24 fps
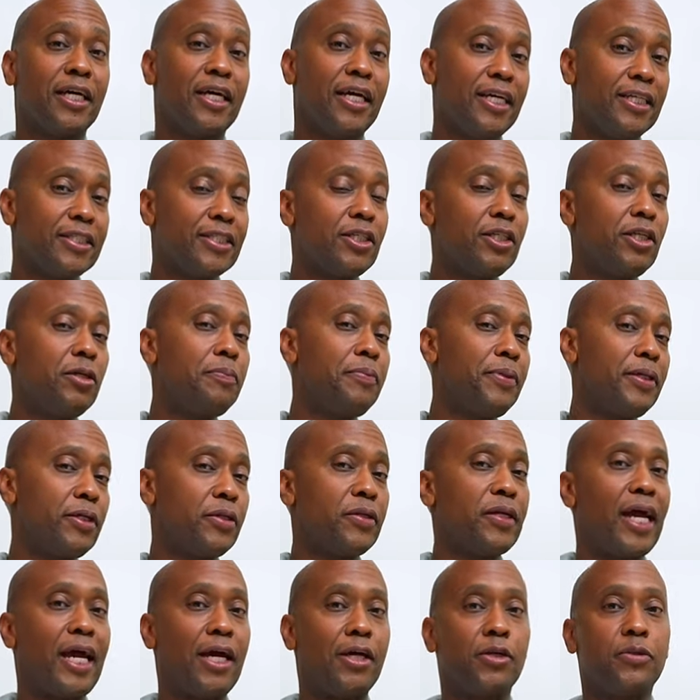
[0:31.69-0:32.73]
it's going to be able
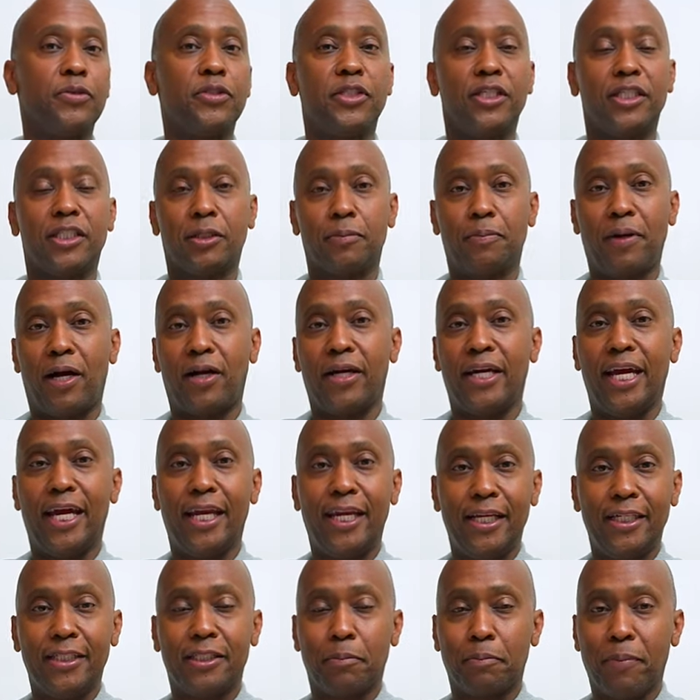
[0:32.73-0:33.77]
to handle just about
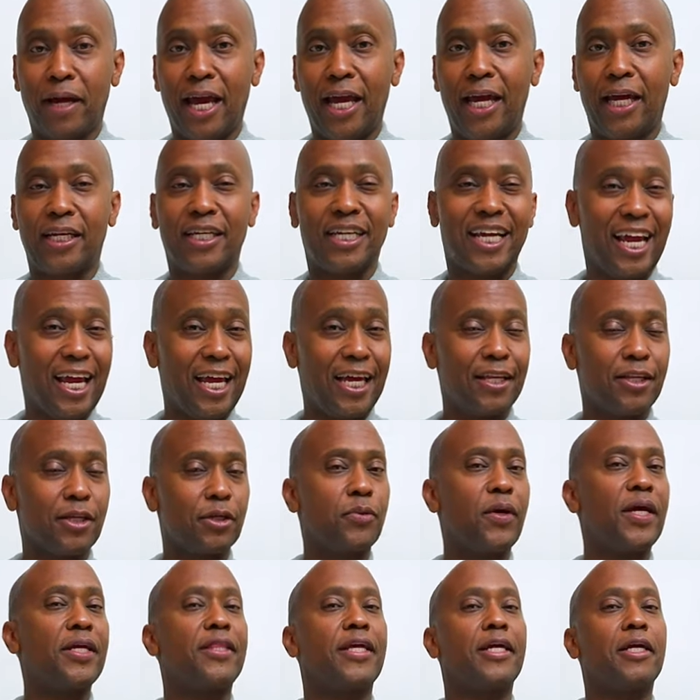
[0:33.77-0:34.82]
any demand, and the
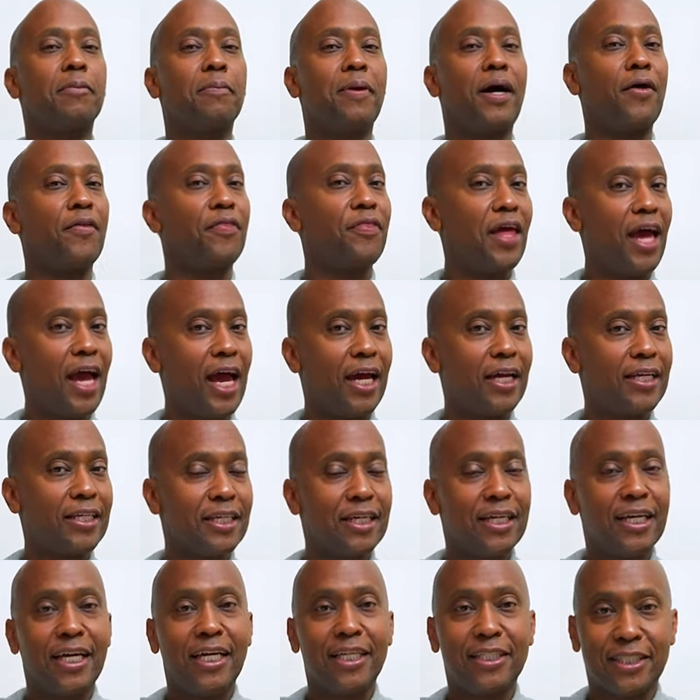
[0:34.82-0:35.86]
great thing about that
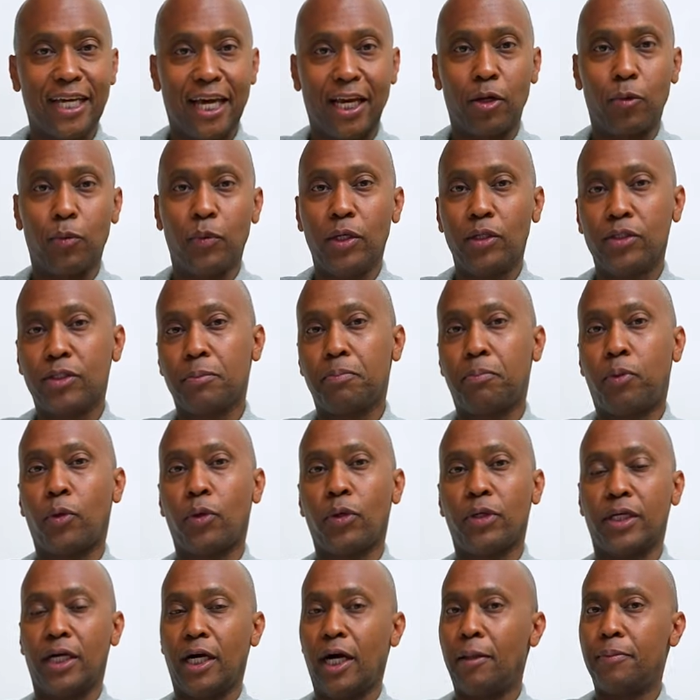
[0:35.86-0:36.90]
is that it will
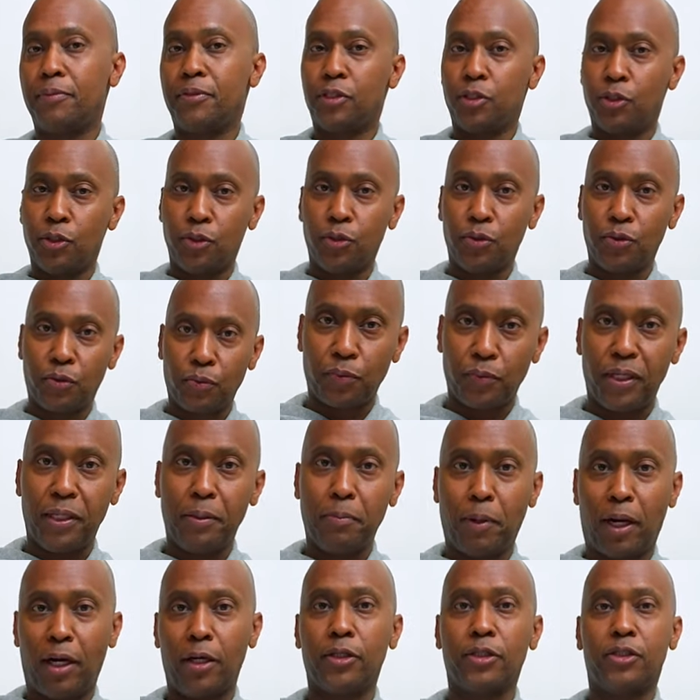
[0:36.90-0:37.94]
support up to three
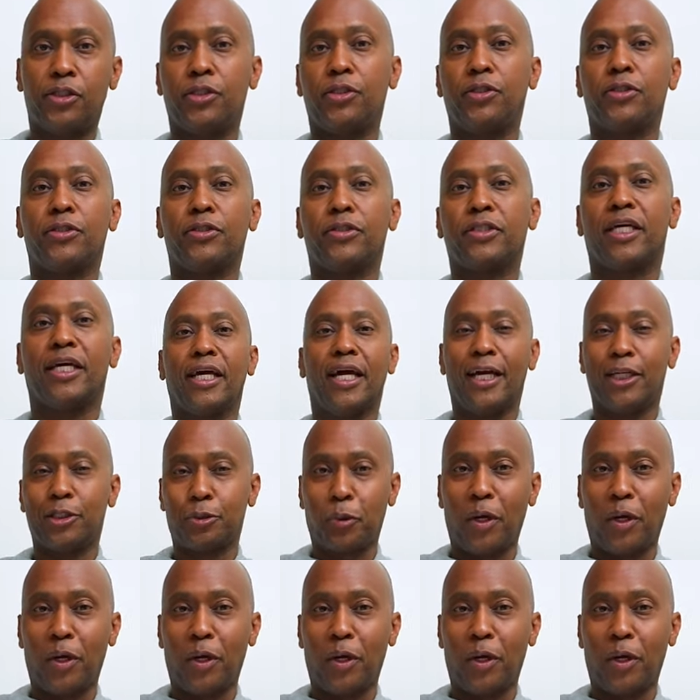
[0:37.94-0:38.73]
monitors as